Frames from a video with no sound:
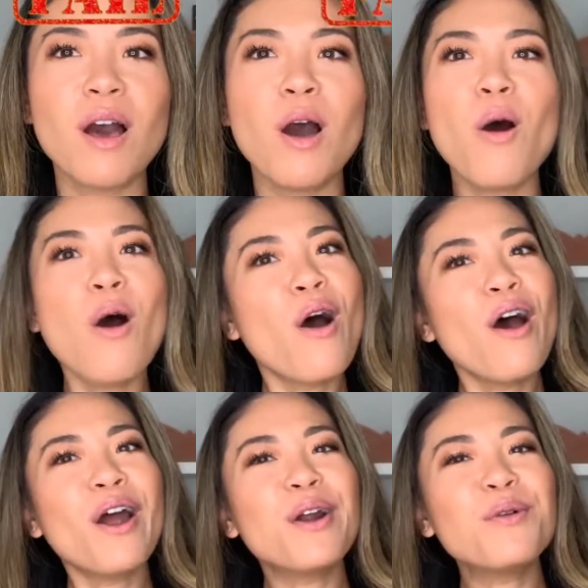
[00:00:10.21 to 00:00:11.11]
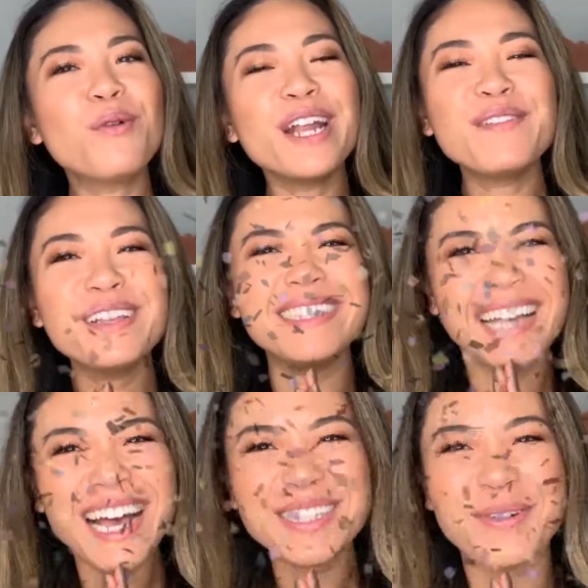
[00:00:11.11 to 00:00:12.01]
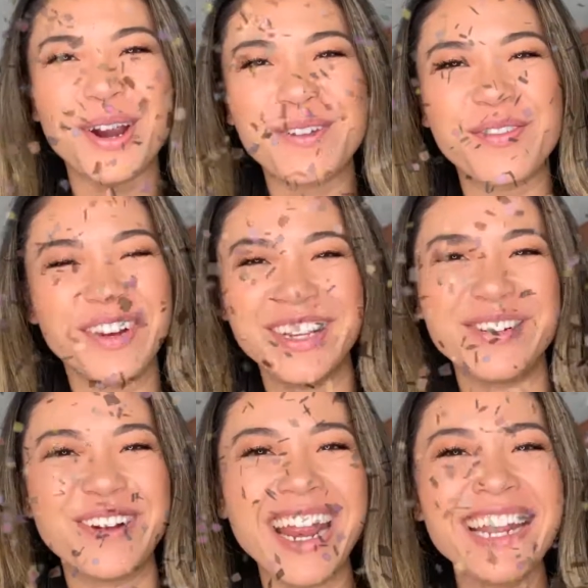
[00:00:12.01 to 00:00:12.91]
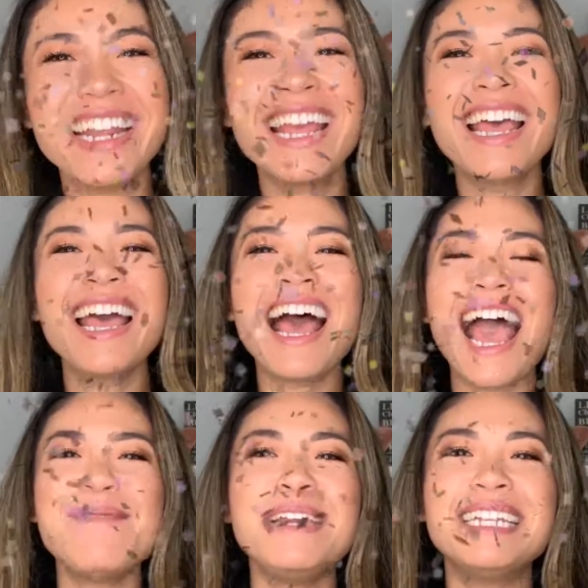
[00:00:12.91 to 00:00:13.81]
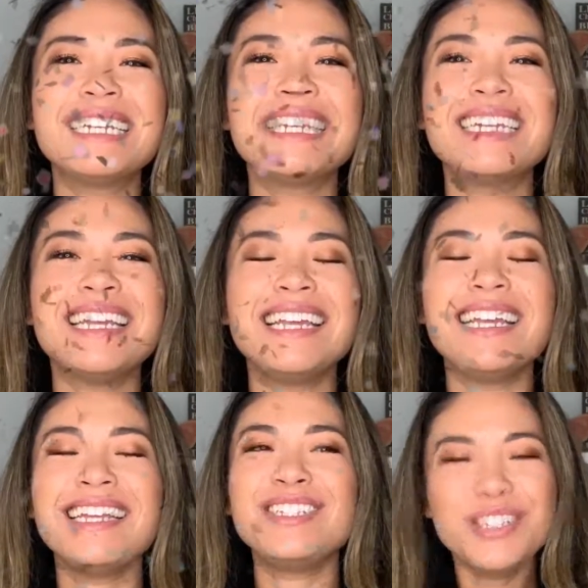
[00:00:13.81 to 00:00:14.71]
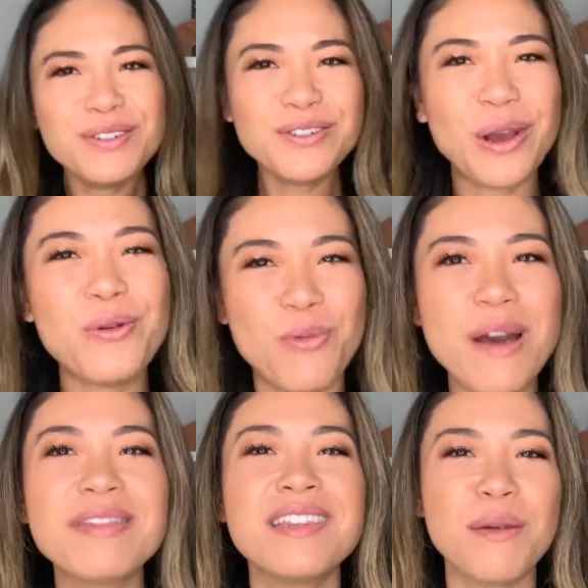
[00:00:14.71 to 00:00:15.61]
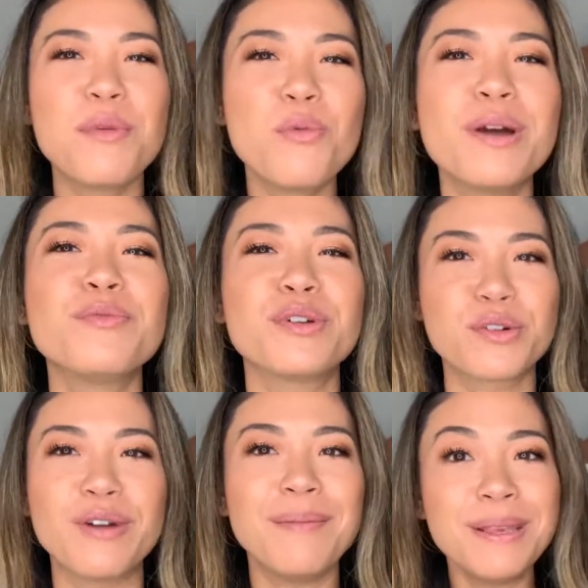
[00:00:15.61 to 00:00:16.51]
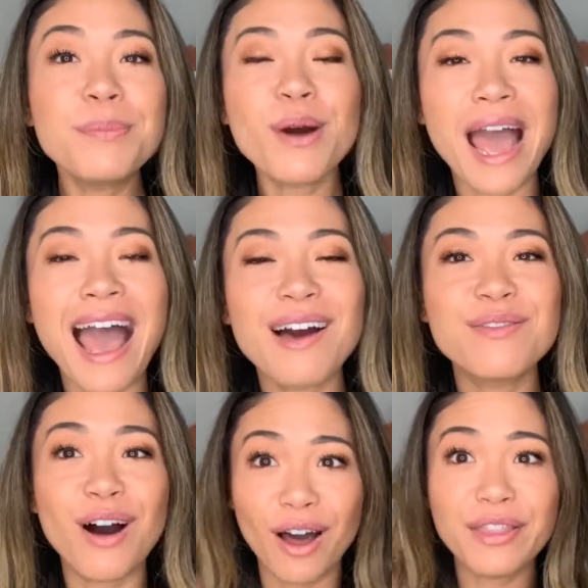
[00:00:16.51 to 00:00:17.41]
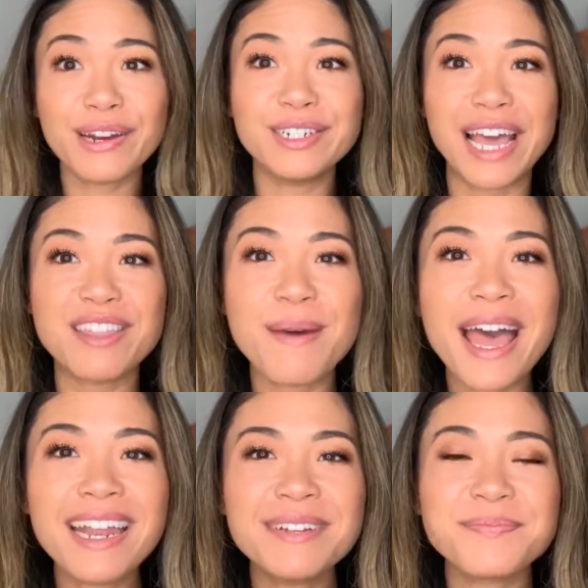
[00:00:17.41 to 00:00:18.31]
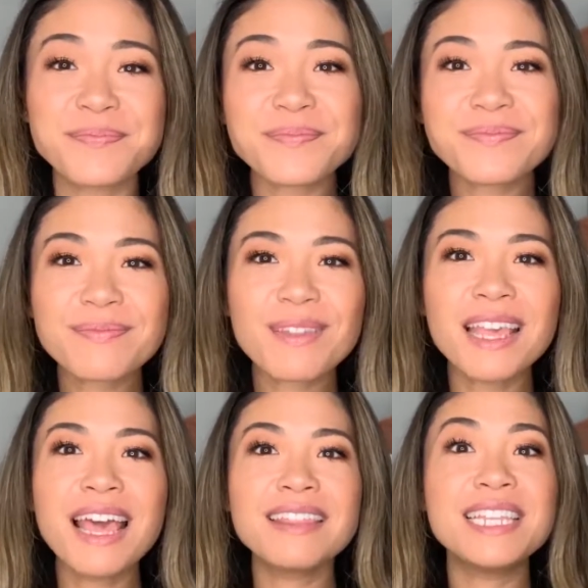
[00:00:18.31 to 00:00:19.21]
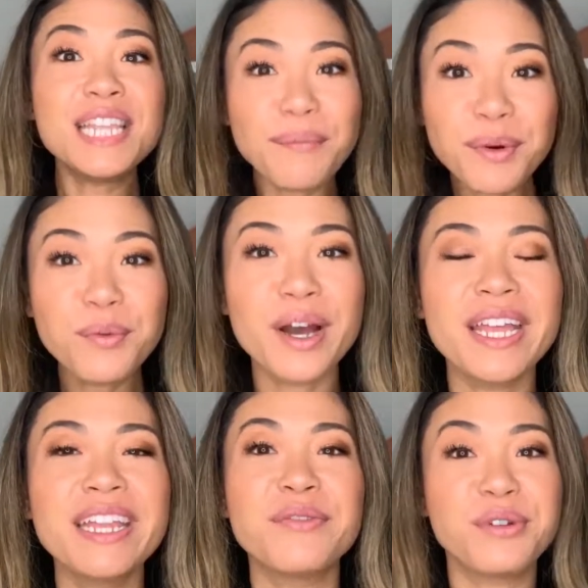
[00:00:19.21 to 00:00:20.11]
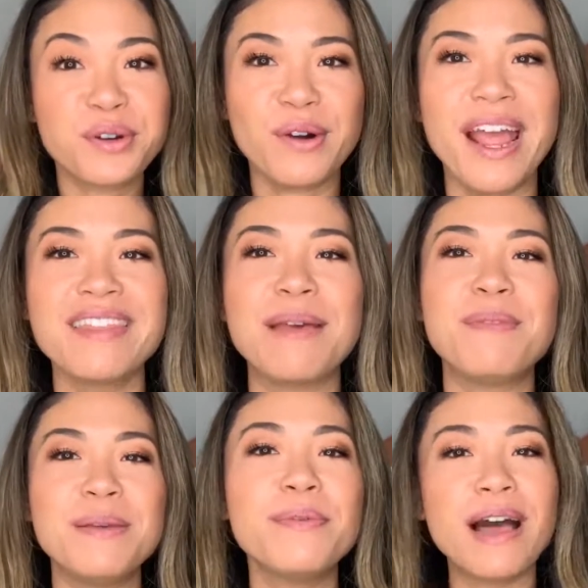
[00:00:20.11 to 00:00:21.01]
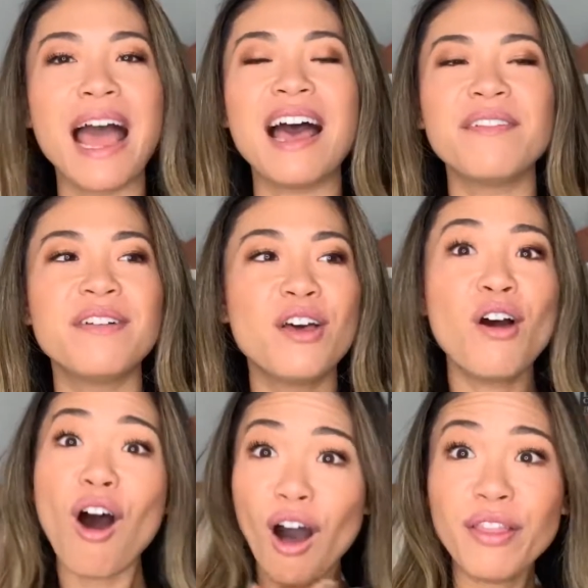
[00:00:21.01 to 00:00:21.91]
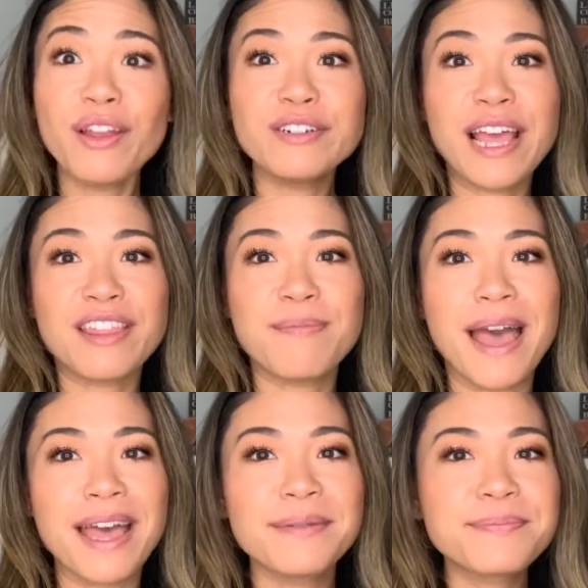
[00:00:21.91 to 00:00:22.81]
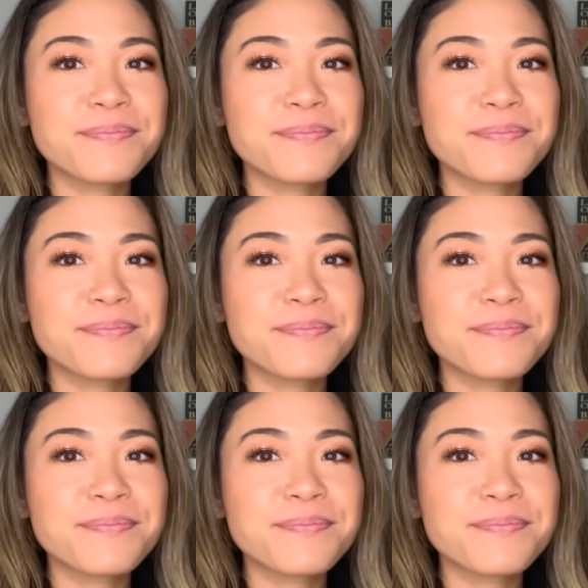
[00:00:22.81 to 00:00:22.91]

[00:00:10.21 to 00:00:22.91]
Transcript: Or what if it does work for you, right? I mean, do you know what the number one regret people have on their deathbed? The number one regret that people have on their deathbed